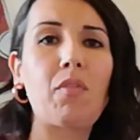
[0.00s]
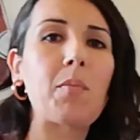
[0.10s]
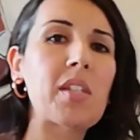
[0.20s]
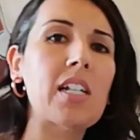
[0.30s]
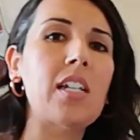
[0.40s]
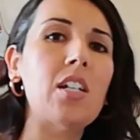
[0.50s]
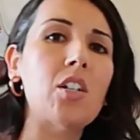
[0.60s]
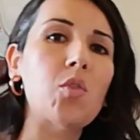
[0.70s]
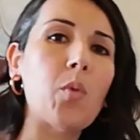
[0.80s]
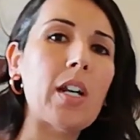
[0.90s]
from 16 to
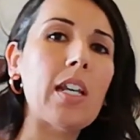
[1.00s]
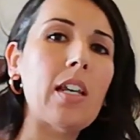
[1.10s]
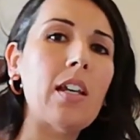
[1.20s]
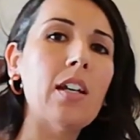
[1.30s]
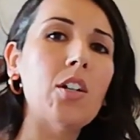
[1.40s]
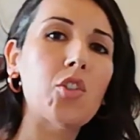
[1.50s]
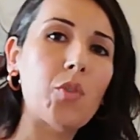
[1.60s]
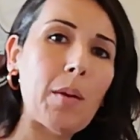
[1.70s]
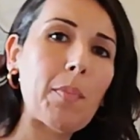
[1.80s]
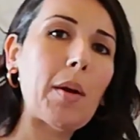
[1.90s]
20
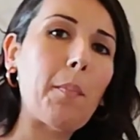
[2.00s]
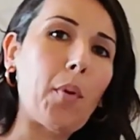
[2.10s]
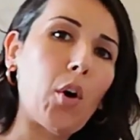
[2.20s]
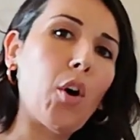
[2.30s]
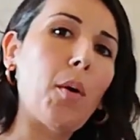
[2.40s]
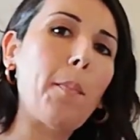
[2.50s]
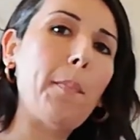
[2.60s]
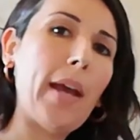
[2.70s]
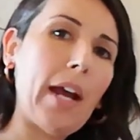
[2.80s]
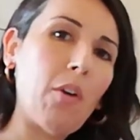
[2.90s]
shrimp per
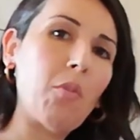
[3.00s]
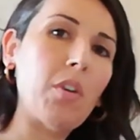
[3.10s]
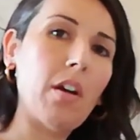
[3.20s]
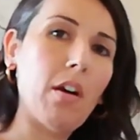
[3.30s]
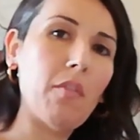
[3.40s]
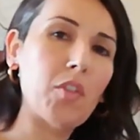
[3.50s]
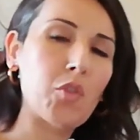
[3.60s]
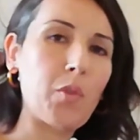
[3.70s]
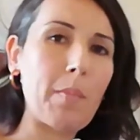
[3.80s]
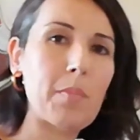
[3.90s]
pound of
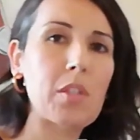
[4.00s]
shrimp.